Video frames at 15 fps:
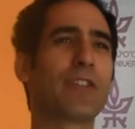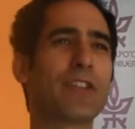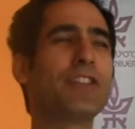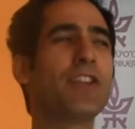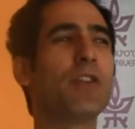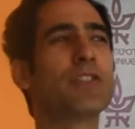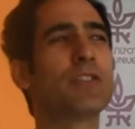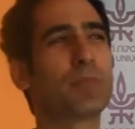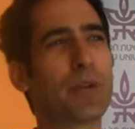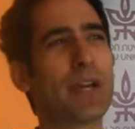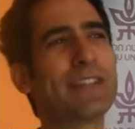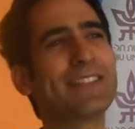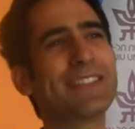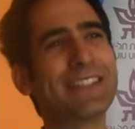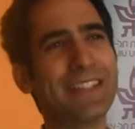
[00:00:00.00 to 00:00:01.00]
So
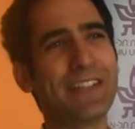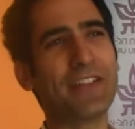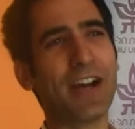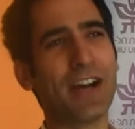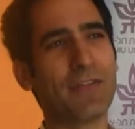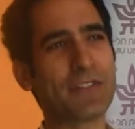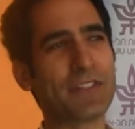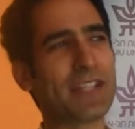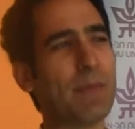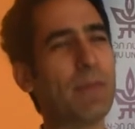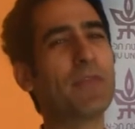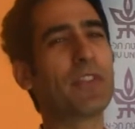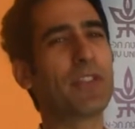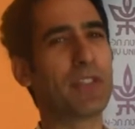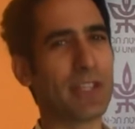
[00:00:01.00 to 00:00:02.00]
surprisingly enough, some
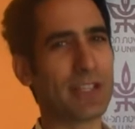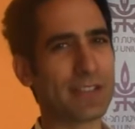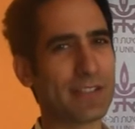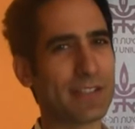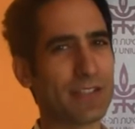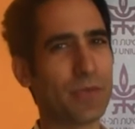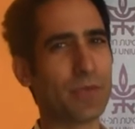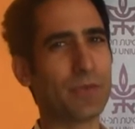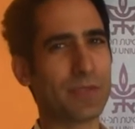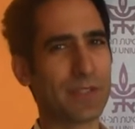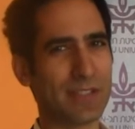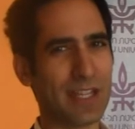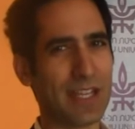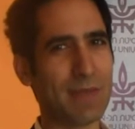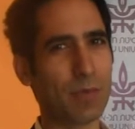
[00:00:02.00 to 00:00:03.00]
of the things that you
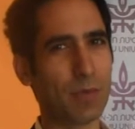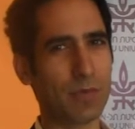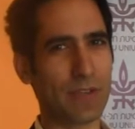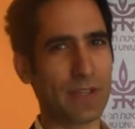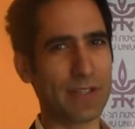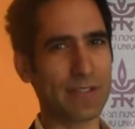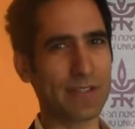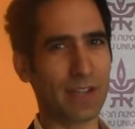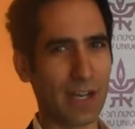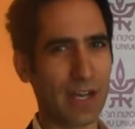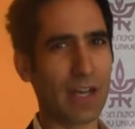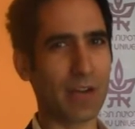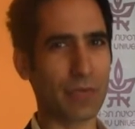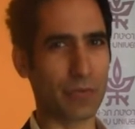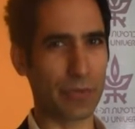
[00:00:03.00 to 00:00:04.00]
see in movies
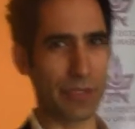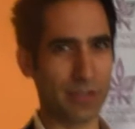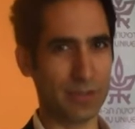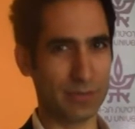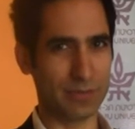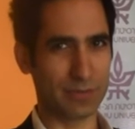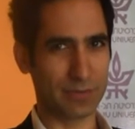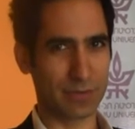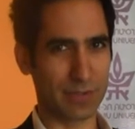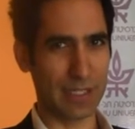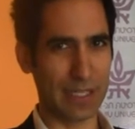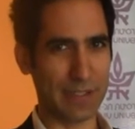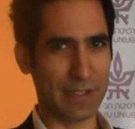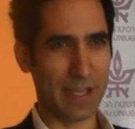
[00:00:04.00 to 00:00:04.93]
are real, right?